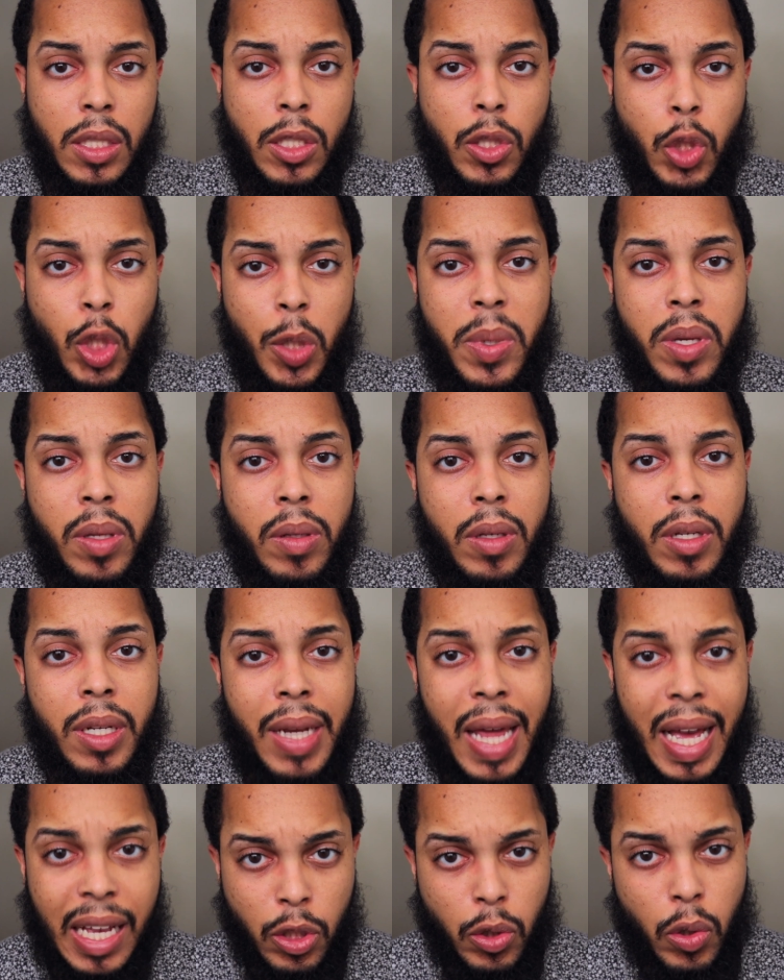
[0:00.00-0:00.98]
distributing the
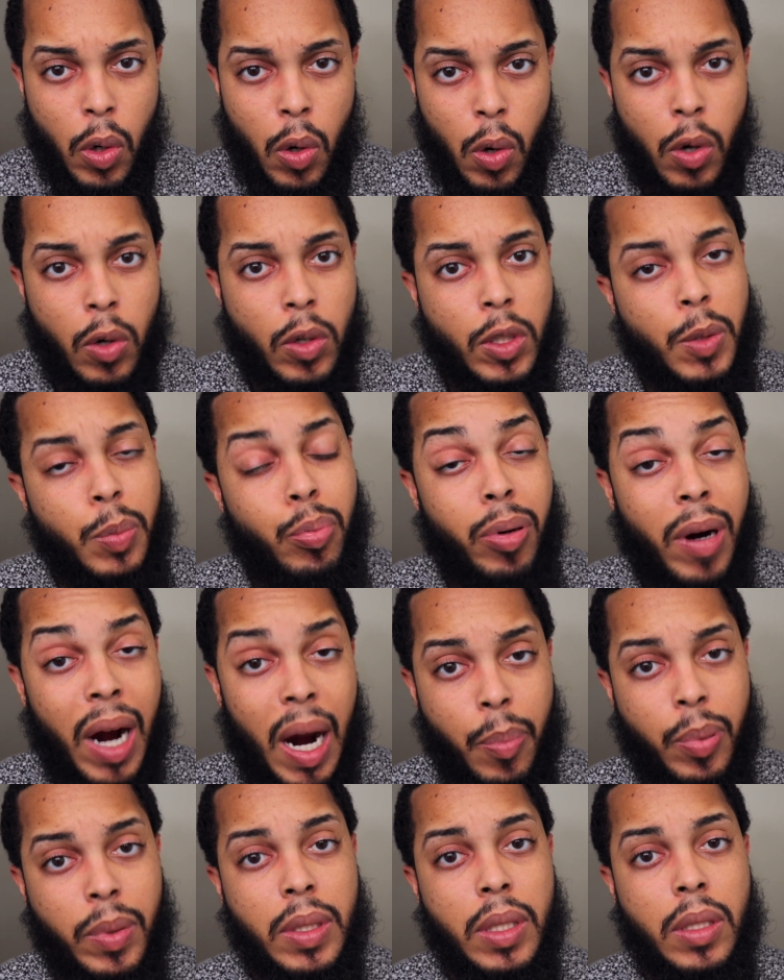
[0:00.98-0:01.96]
natural oils
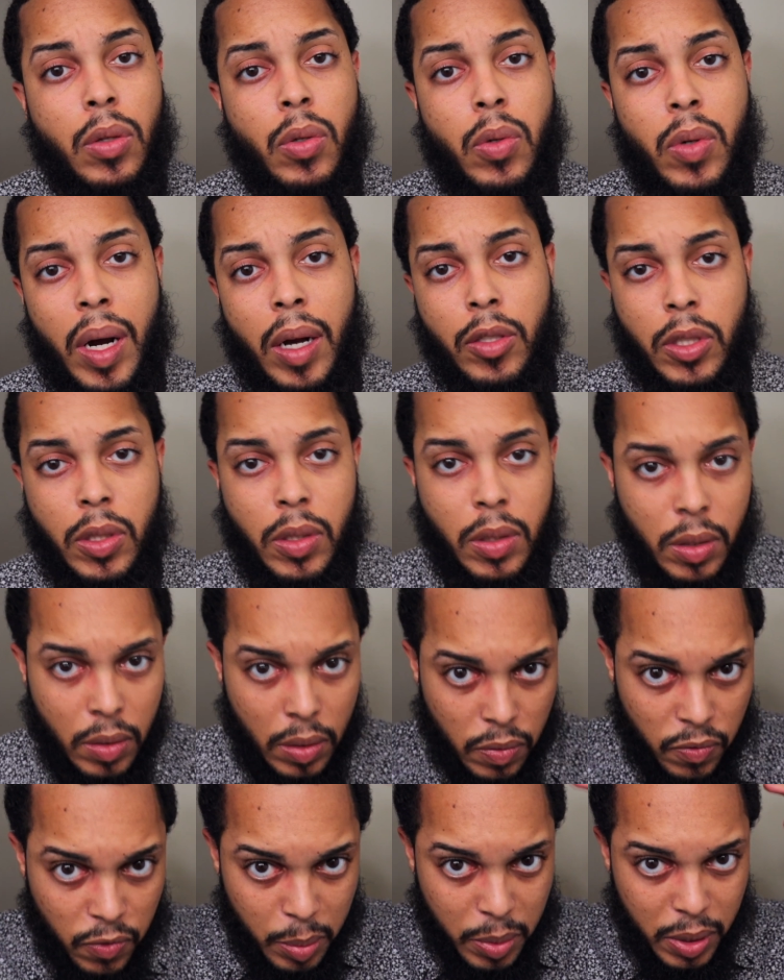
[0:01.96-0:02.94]
properly throughout
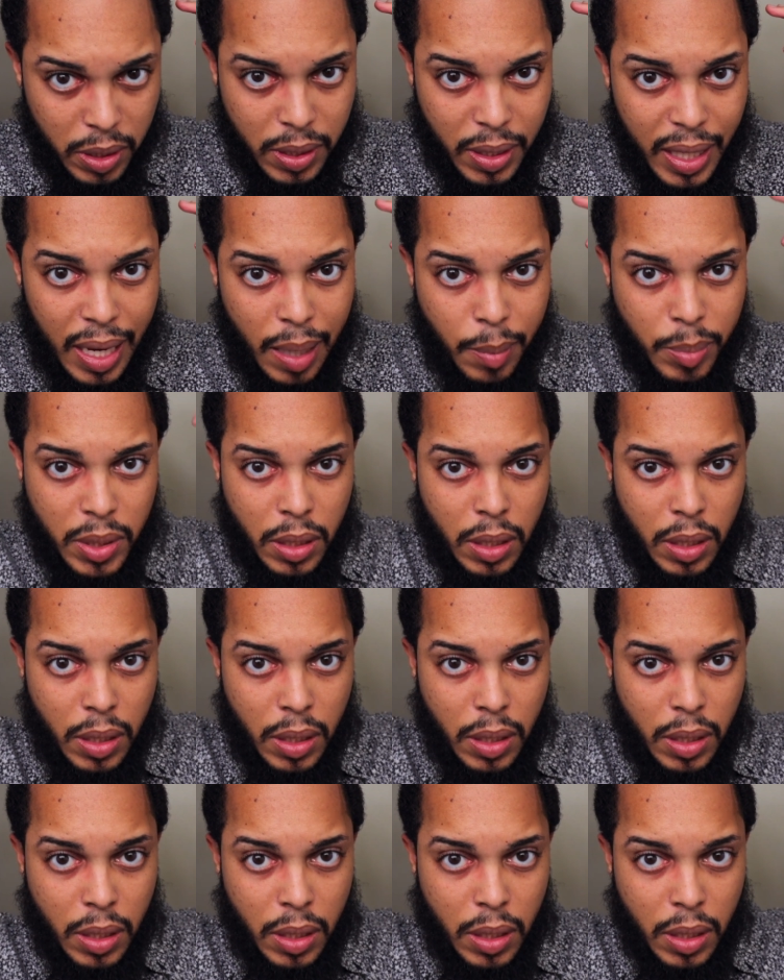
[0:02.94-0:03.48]
from your scalp